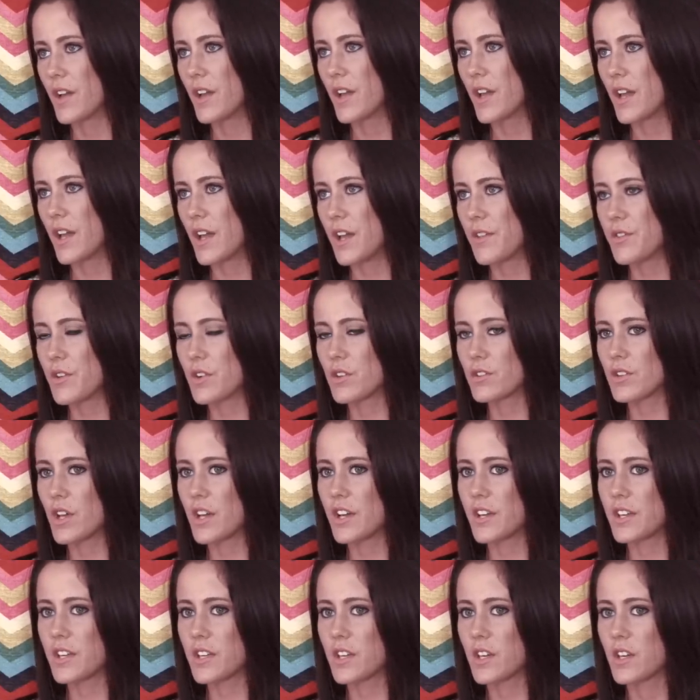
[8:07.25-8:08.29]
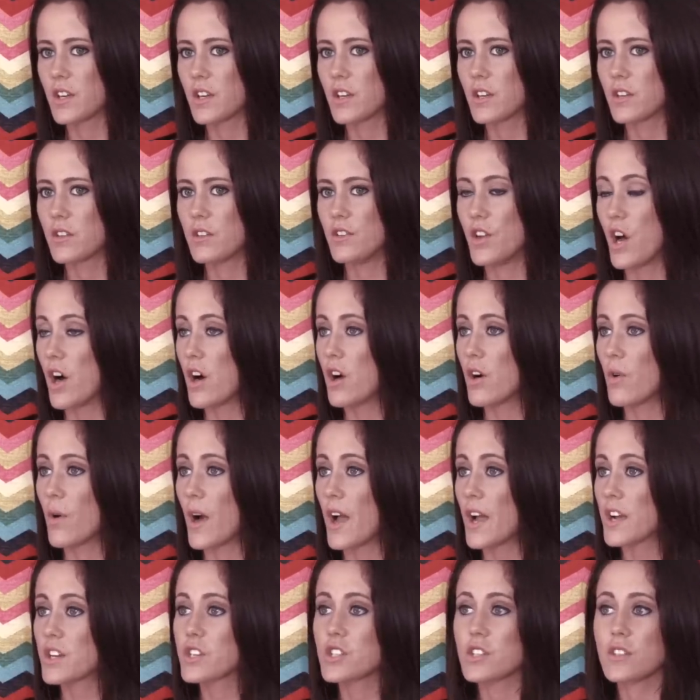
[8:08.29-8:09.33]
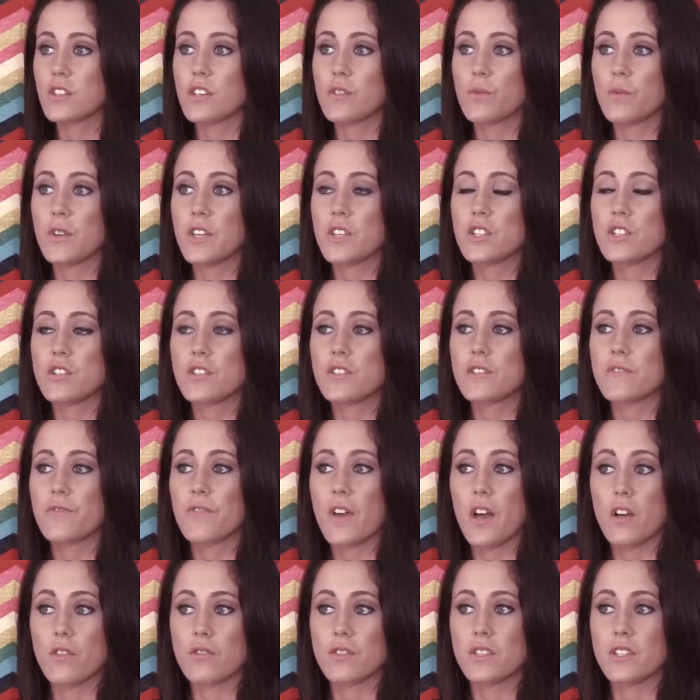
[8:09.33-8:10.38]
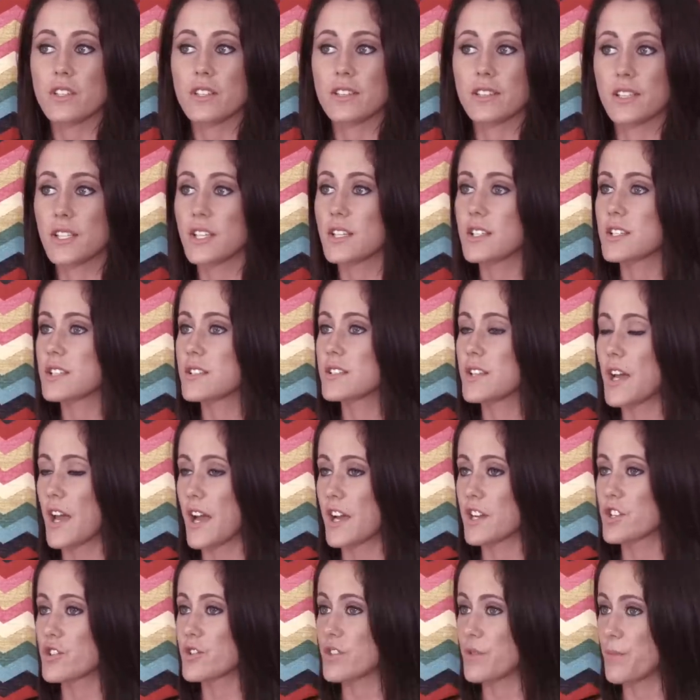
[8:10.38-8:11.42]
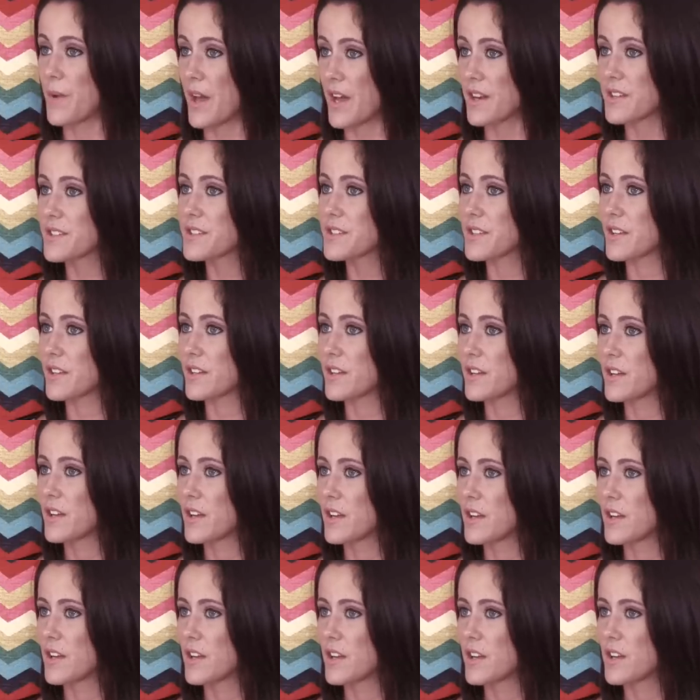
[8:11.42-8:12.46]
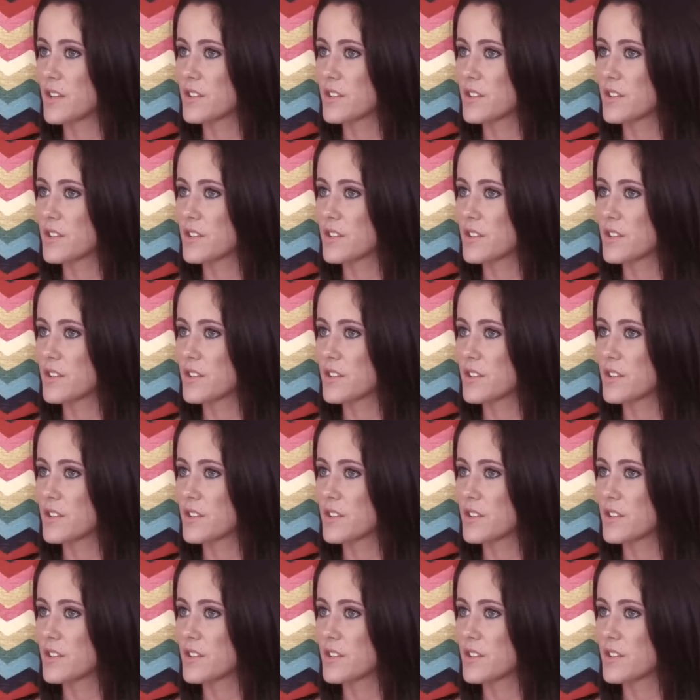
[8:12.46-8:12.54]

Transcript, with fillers: No. And they're like, "No, actually, we just found it linked to Ashley Madison." Huh.